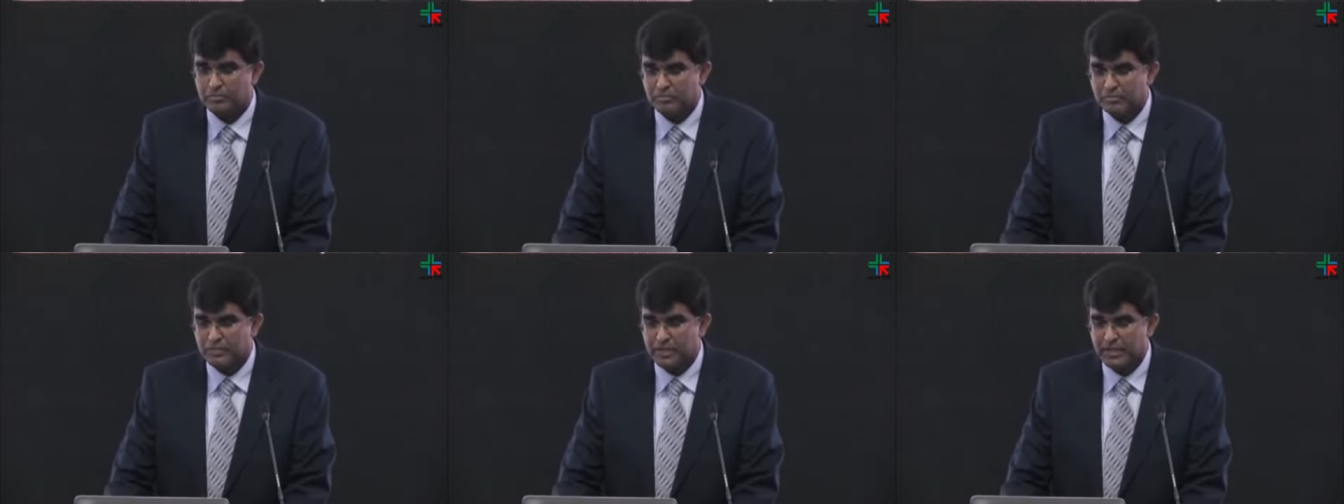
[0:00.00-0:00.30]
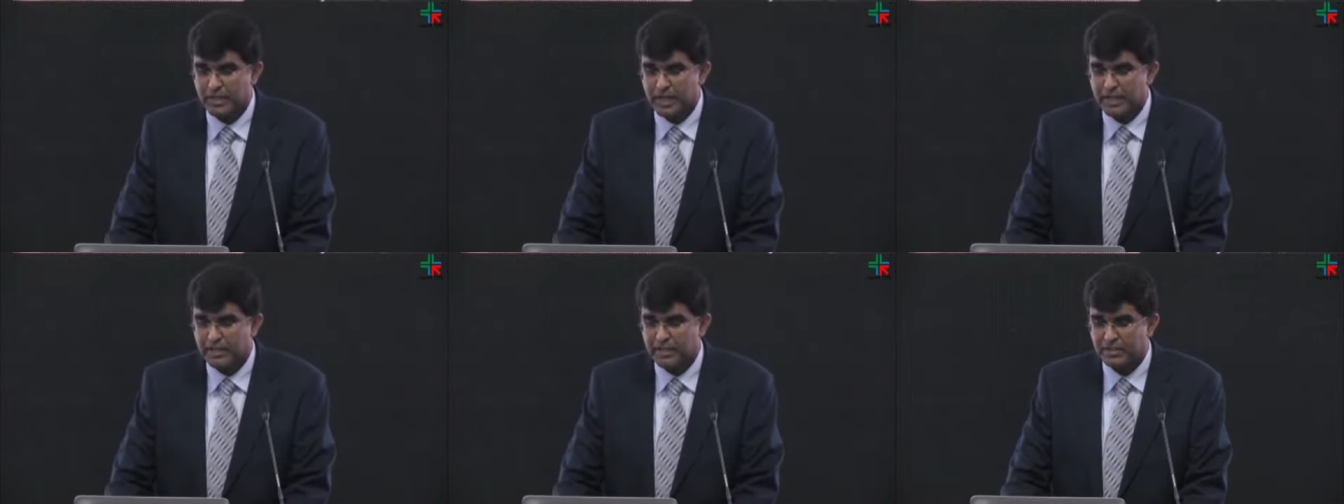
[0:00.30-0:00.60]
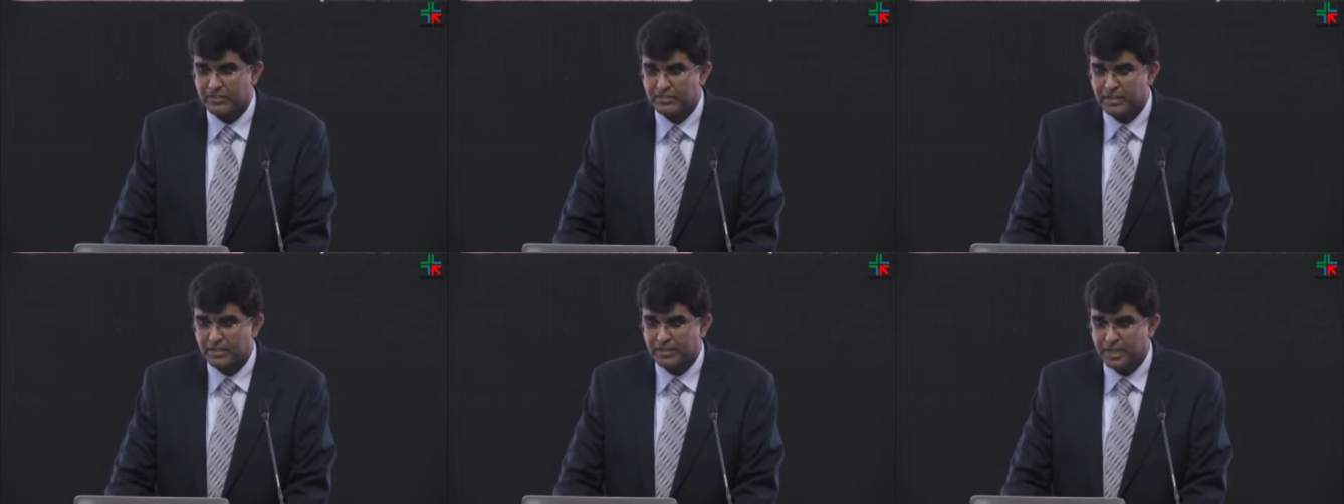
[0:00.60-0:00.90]
then
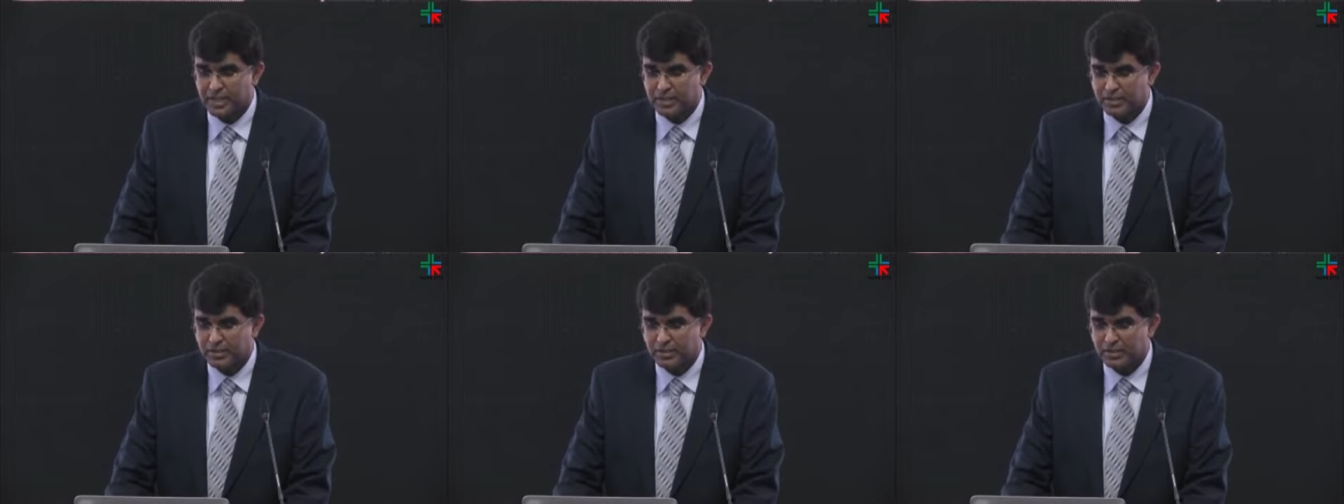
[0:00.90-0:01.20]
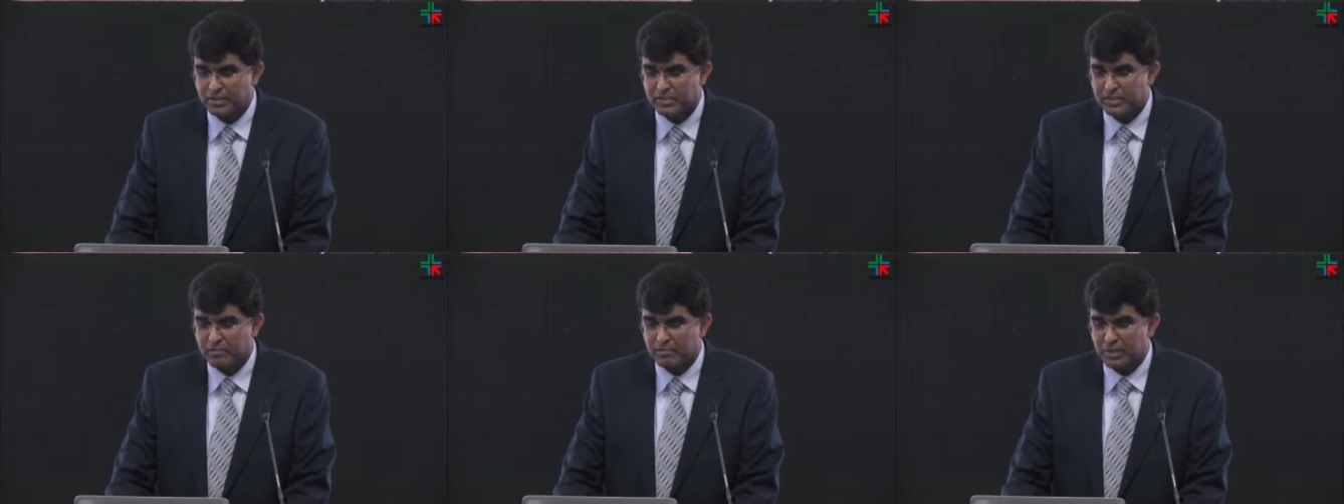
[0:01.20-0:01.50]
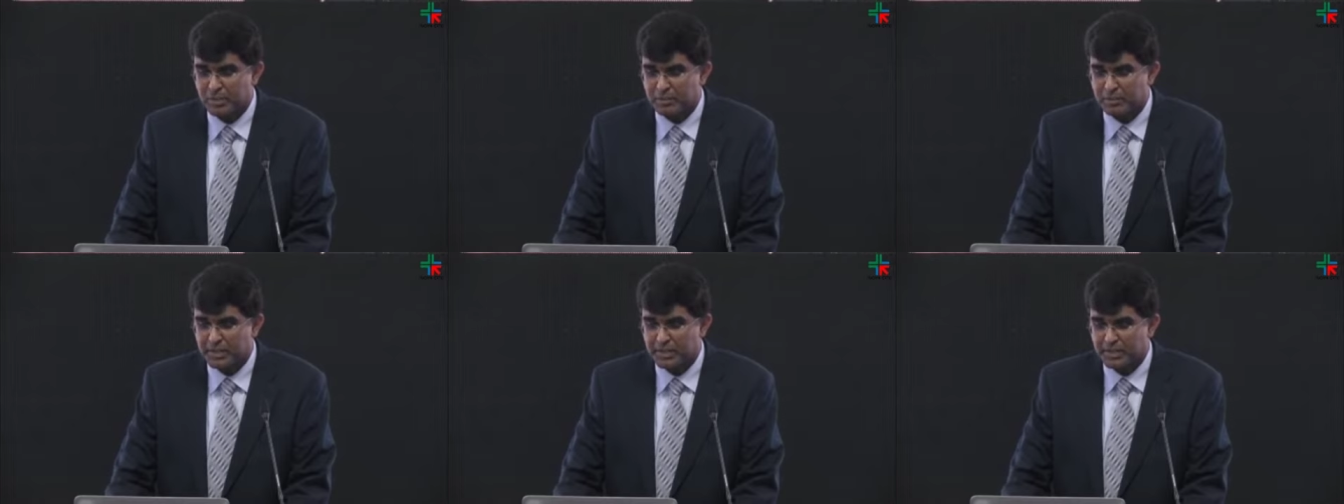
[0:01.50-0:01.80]
identify the aneurysm,
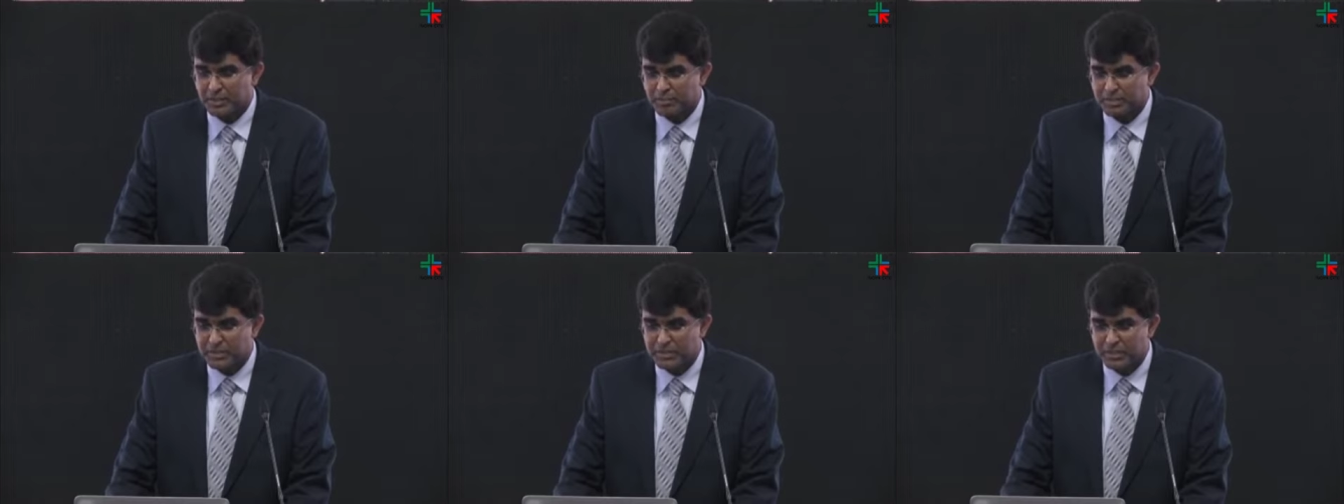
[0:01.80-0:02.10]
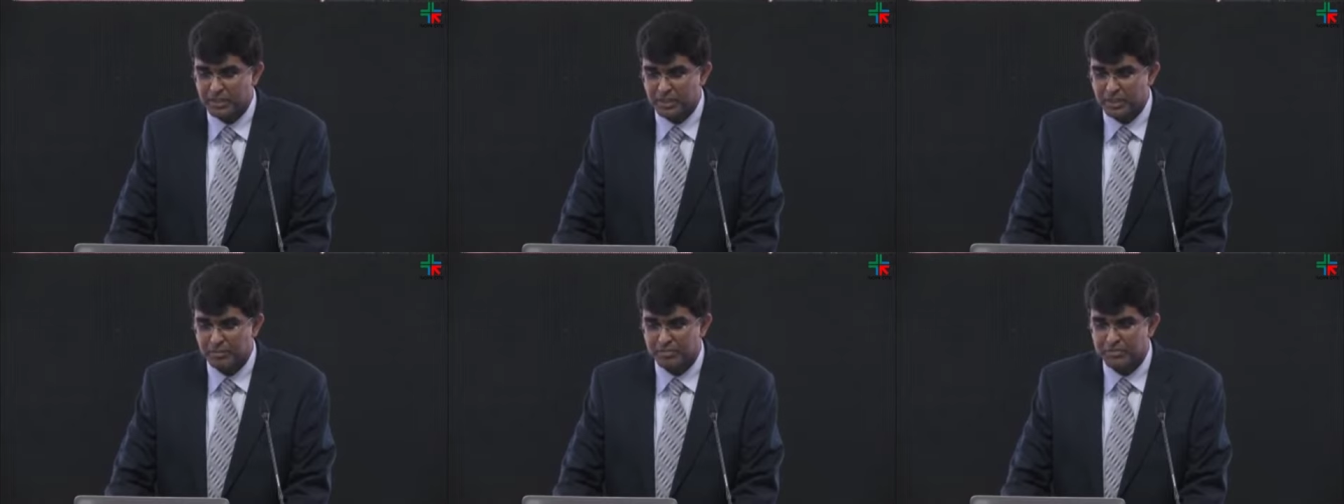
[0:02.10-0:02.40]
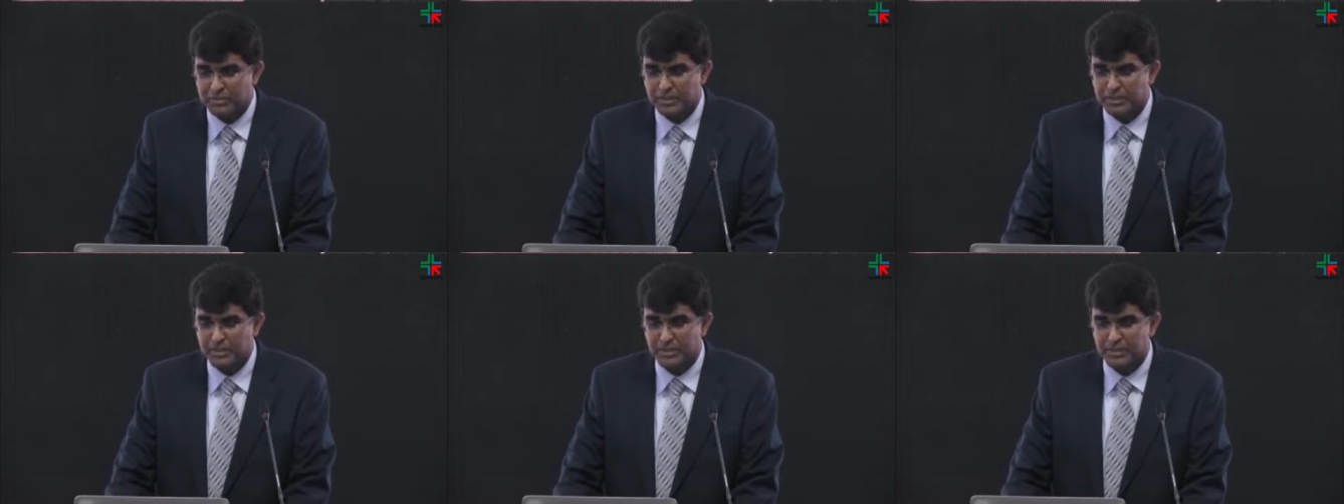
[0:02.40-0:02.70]
apply temporary clips,
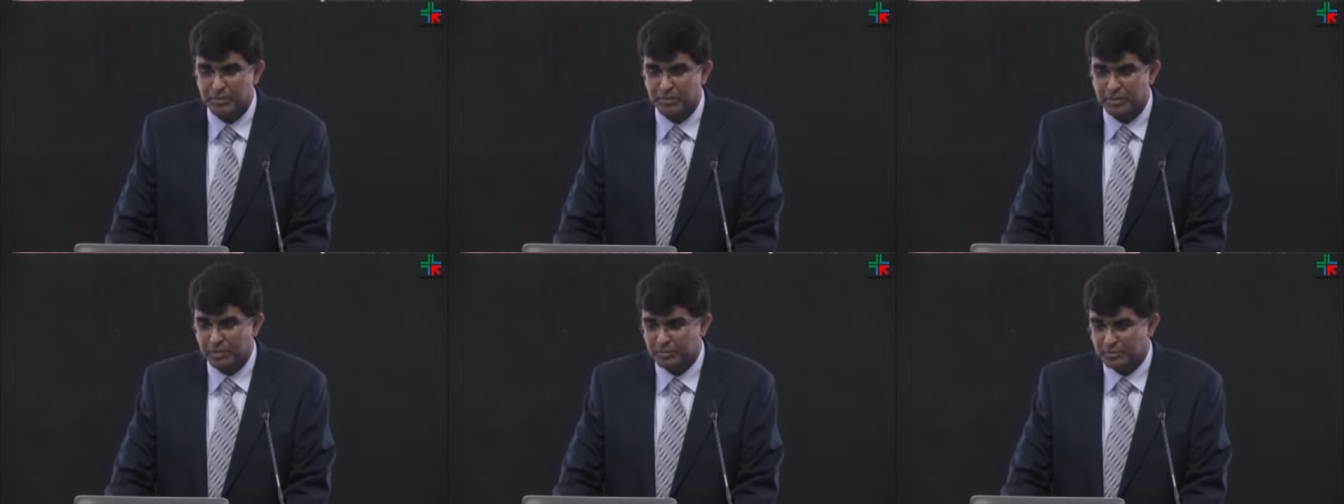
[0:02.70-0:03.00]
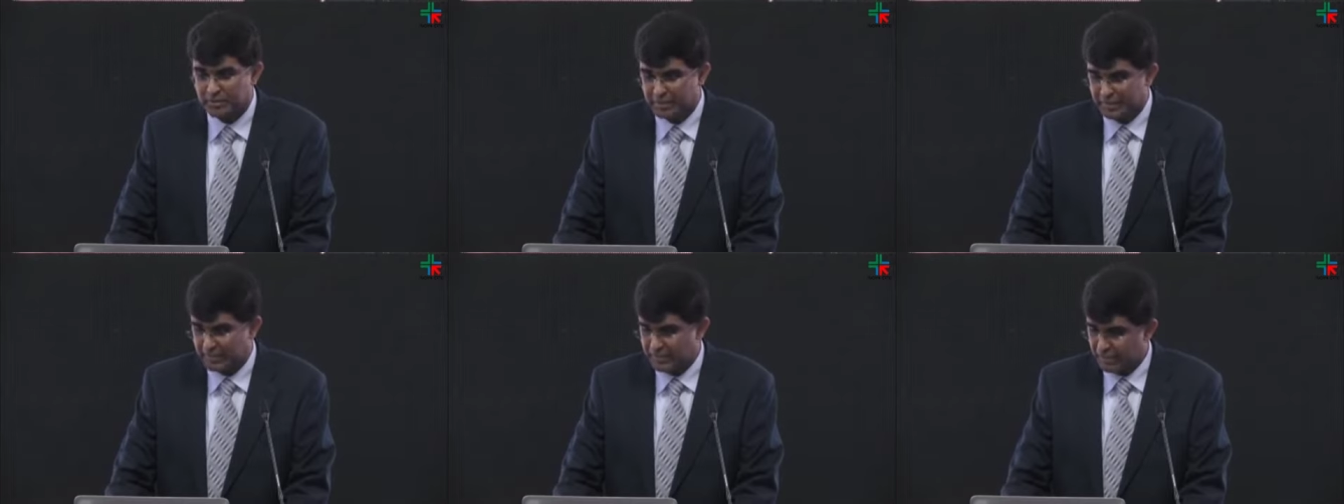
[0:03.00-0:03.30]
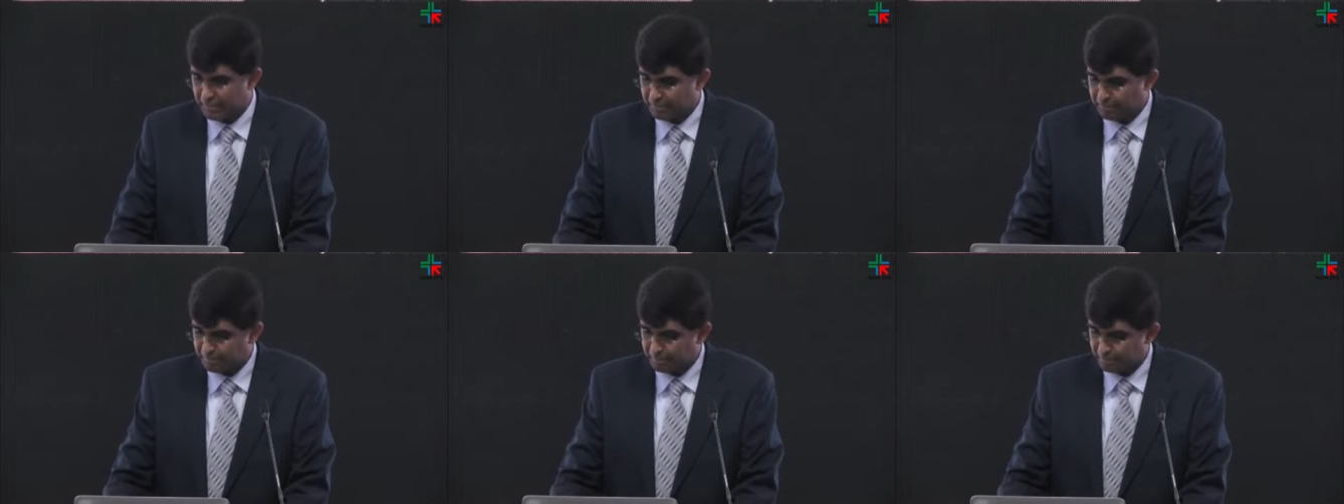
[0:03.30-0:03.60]
and then the permanent clip.